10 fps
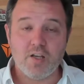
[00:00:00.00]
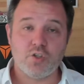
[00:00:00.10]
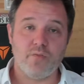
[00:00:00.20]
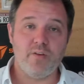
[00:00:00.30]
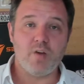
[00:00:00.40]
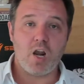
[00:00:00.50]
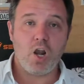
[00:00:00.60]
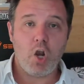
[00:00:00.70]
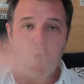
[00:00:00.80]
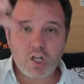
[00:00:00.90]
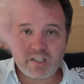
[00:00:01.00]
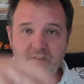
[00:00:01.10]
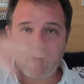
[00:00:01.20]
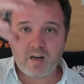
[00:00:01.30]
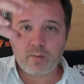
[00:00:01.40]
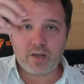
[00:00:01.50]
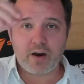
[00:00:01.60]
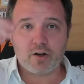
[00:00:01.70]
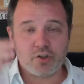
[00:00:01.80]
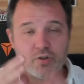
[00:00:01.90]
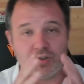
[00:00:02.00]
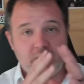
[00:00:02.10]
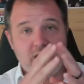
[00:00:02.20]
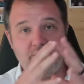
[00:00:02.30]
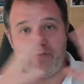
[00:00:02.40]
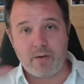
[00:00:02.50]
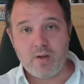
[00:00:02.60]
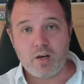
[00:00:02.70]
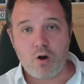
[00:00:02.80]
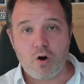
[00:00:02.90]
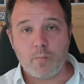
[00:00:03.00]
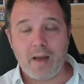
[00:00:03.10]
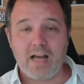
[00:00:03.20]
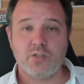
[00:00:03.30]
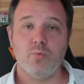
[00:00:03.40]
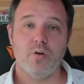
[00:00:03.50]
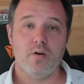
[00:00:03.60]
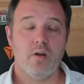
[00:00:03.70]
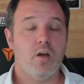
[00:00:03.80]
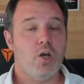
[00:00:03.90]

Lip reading: So if you've got lots of available characters in a very long password,